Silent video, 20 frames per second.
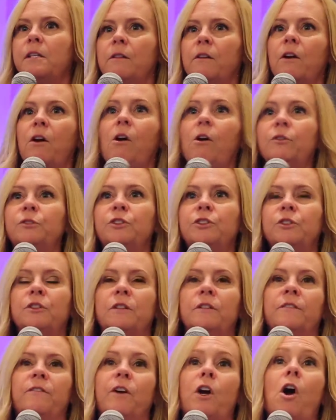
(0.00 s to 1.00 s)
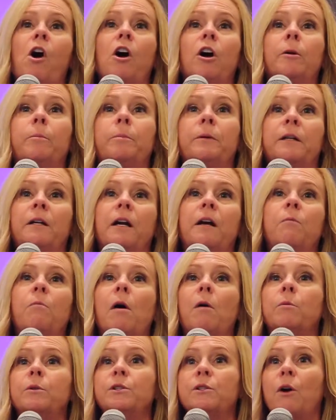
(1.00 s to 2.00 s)
and the culture in the carpet and
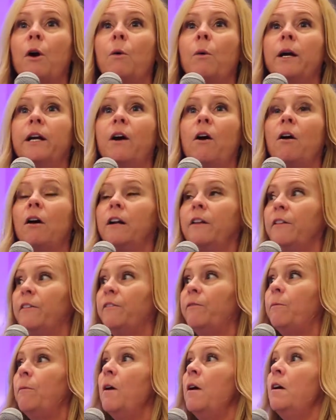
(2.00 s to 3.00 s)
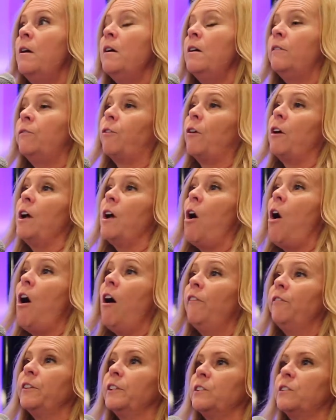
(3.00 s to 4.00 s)
what was going on in the front
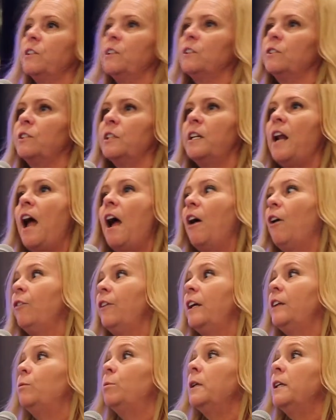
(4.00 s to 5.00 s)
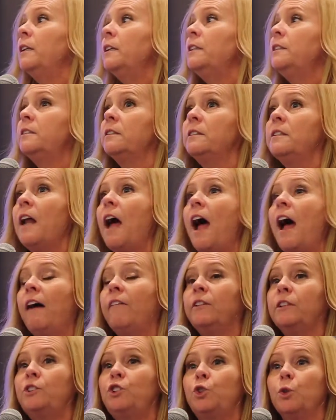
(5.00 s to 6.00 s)
offices, and how they really didn't
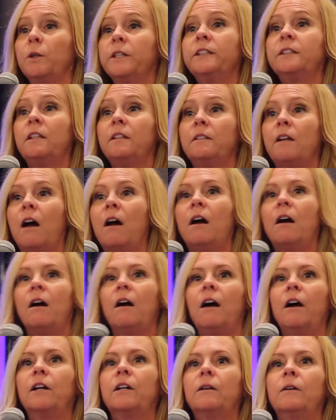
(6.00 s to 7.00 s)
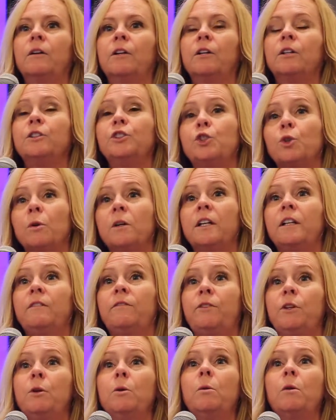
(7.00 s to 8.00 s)
have a conjoined
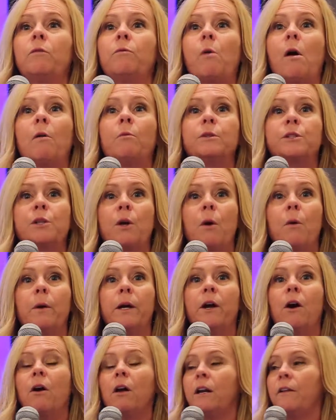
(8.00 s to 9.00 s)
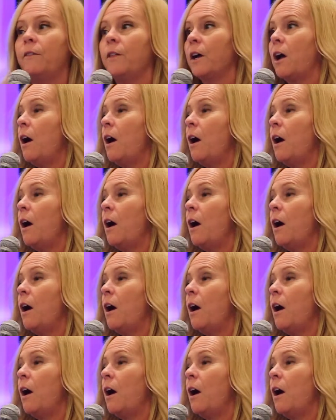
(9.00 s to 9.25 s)
view of what was going on at the